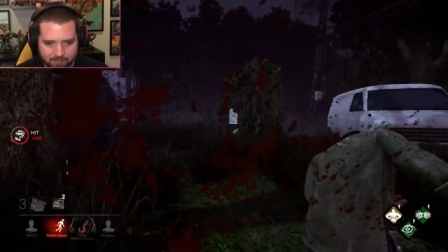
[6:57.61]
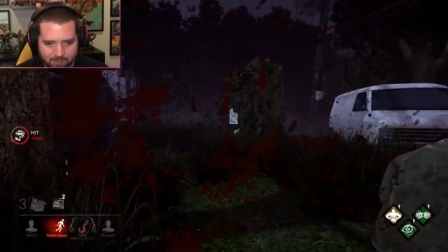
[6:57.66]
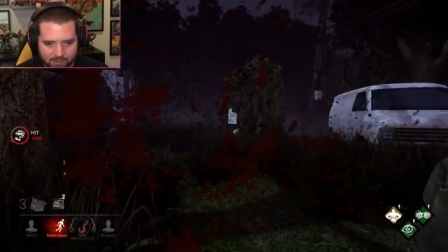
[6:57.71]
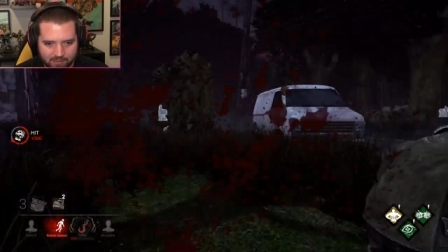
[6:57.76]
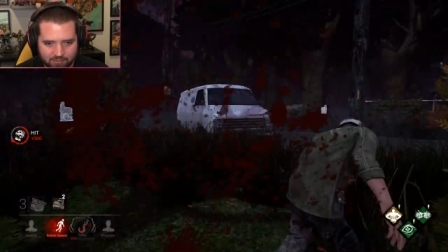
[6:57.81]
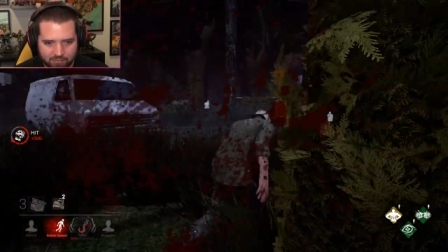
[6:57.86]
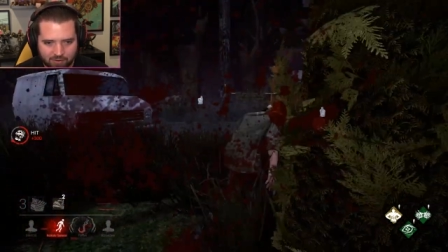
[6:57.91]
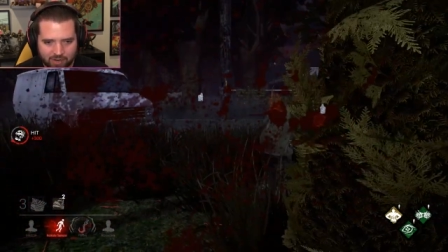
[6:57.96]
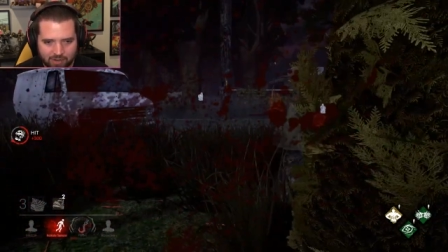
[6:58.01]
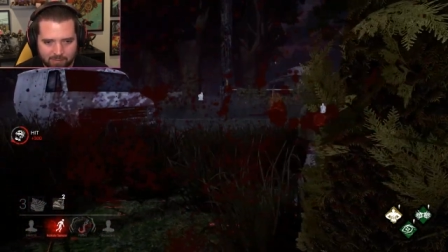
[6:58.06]

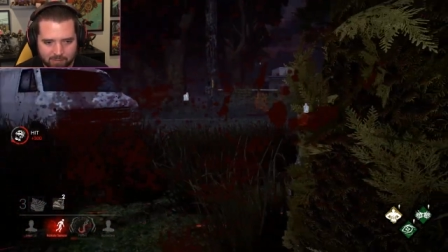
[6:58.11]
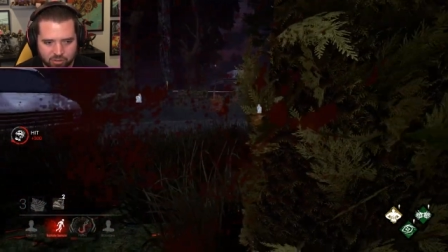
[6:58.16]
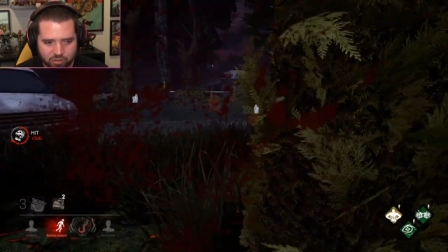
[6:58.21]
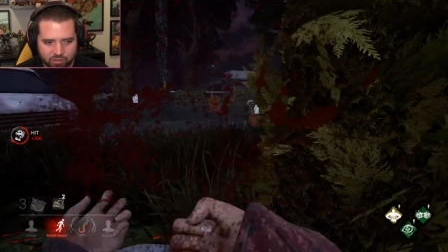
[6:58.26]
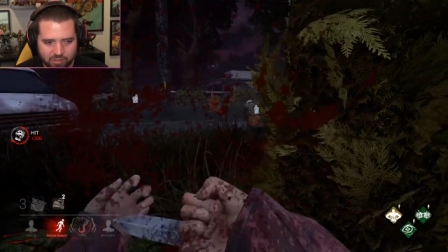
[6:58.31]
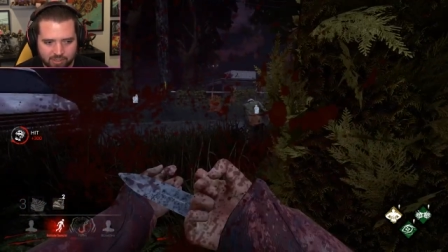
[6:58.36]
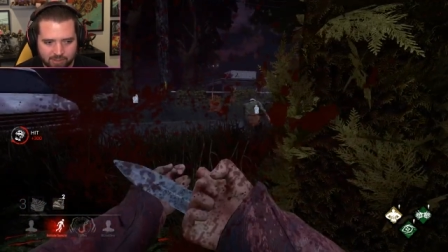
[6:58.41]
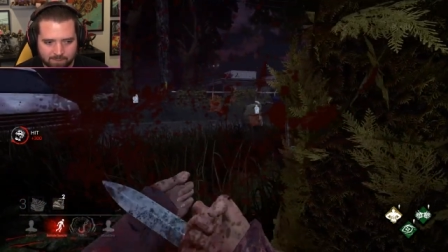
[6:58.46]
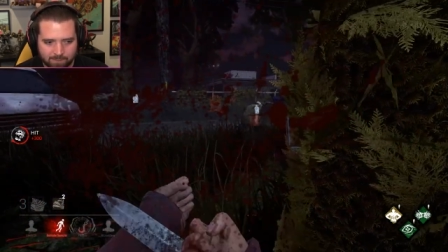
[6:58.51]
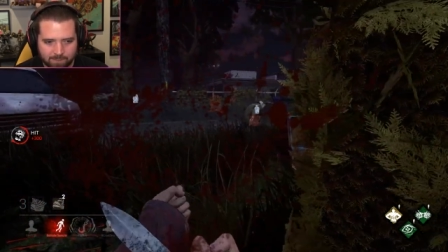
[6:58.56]
He very much
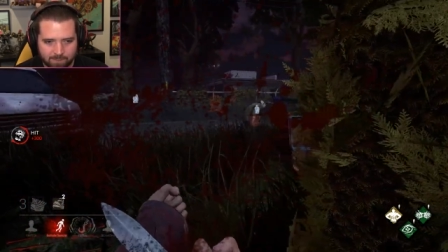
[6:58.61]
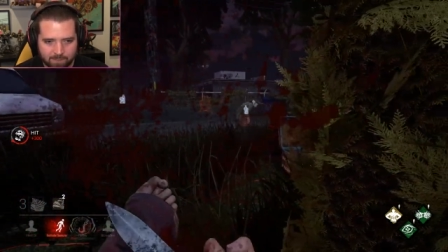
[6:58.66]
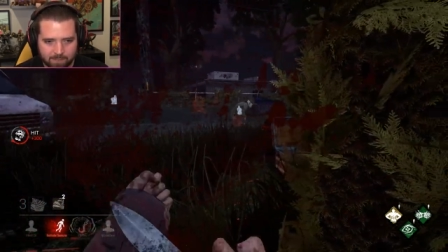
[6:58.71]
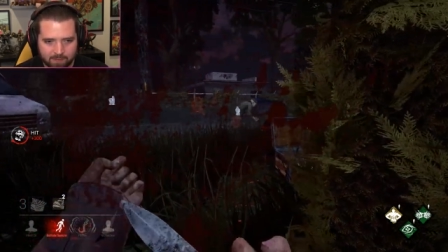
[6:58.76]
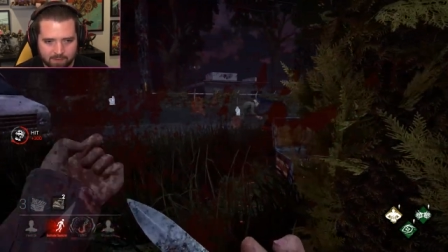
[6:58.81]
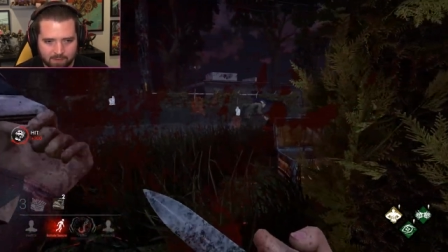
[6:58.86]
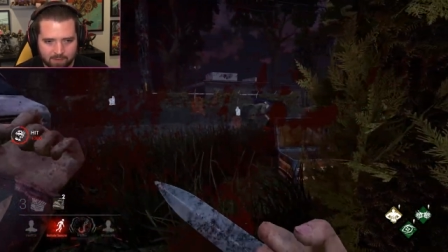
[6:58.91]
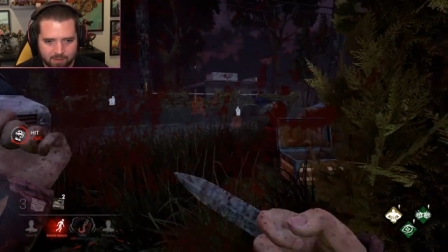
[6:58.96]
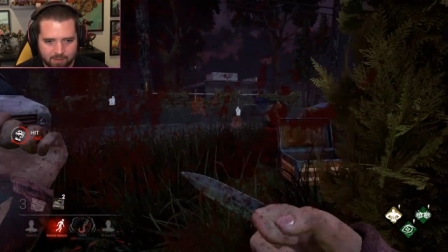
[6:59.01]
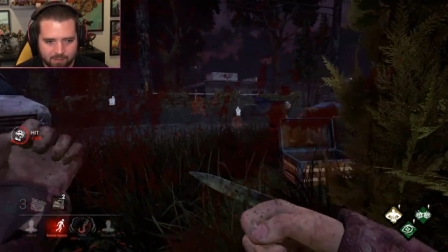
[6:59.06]
did.
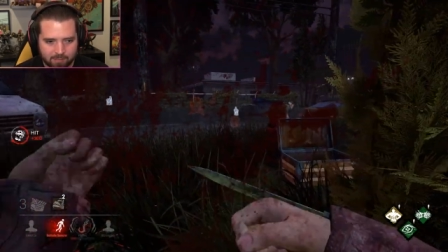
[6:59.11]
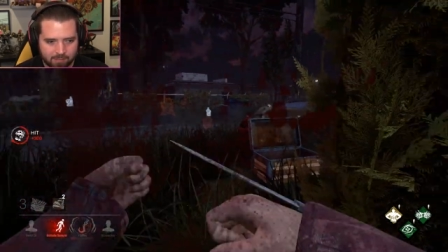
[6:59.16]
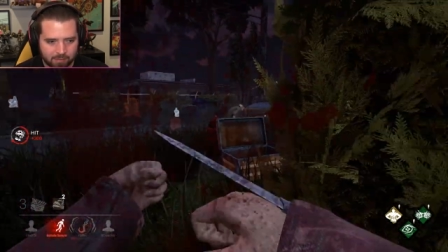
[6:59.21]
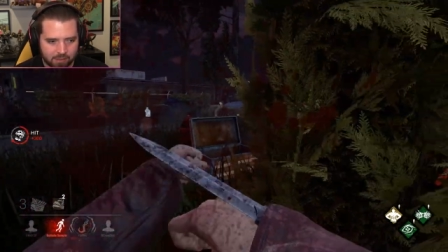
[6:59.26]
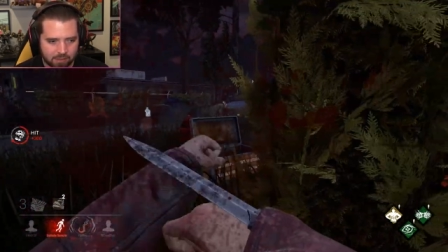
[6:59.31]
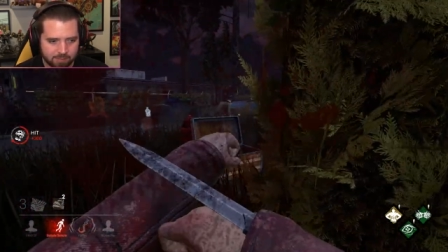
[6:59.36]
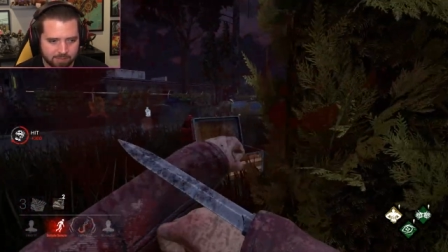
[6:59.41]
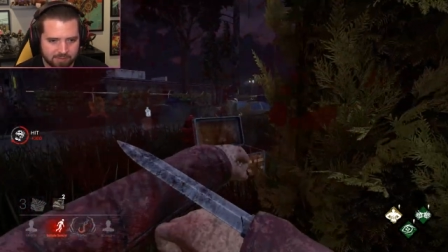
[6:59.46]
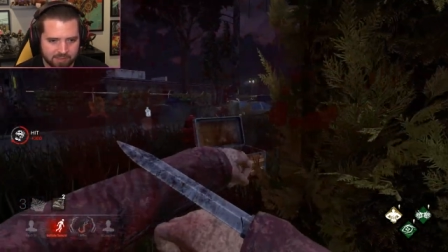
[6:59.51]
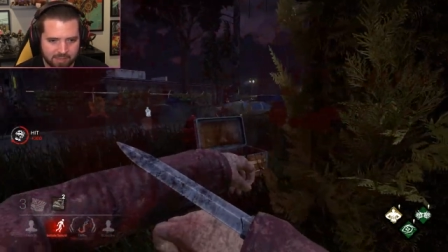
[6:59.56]
I'm a
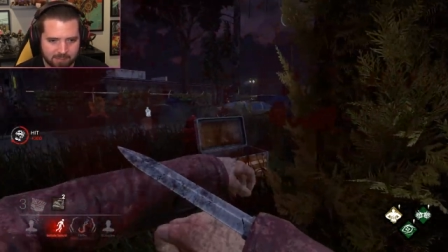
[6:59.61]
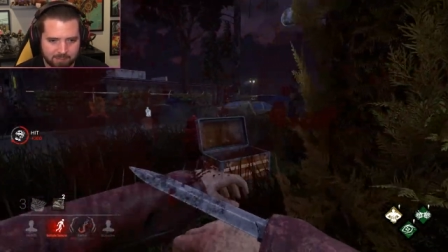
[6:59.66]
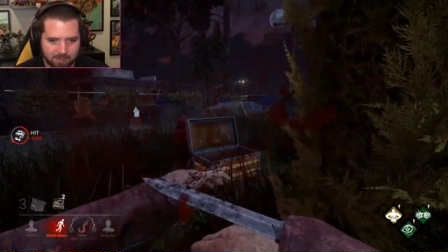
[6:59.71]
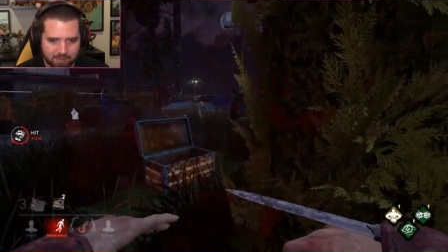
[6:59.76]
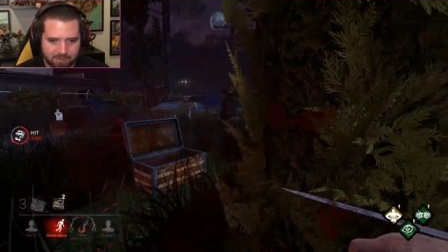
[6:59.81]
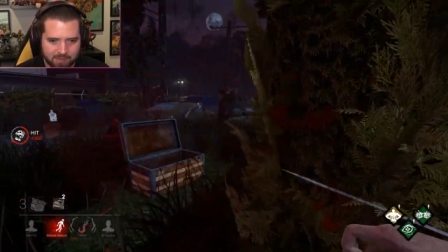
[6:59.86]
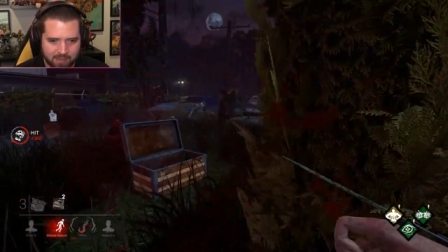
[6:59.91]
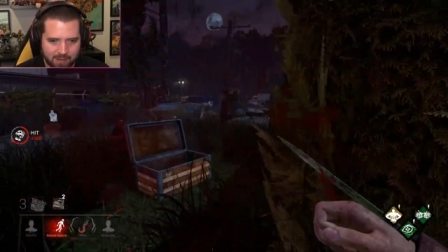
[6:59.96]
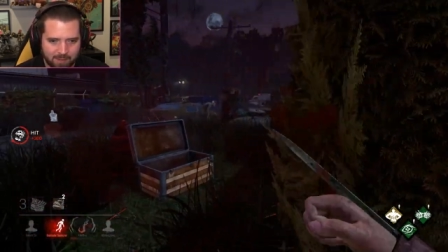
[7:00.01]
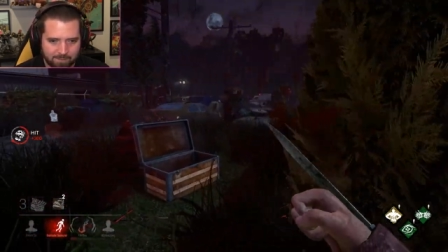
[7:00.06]
little upset
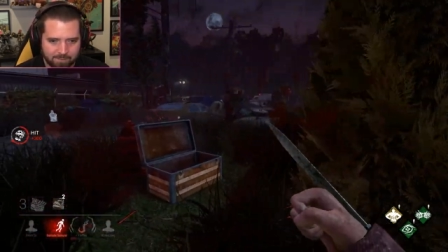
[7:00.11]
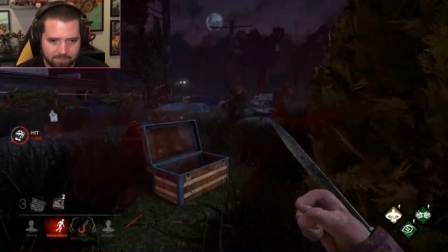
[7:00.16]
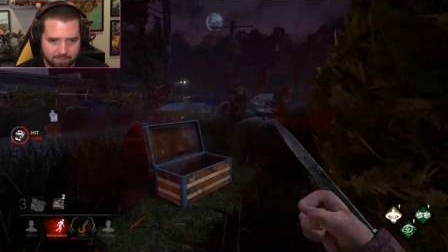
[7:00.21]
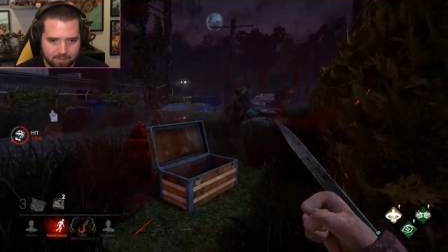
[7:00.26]
about that.